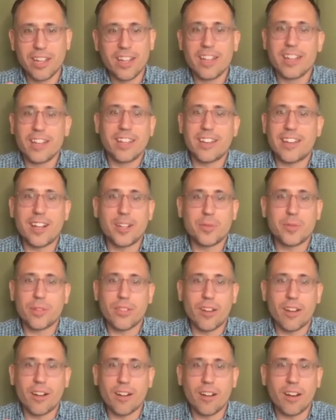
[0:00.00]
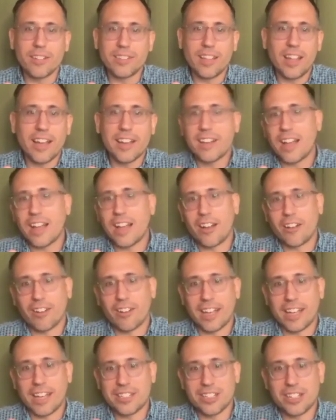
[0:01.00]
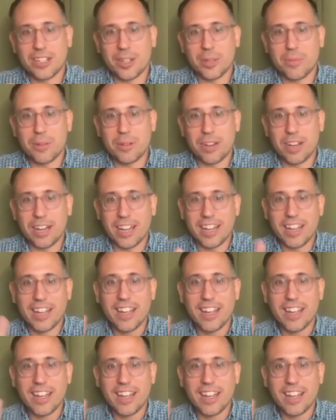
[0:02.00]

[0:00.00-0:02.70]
connect with our online congregation and community.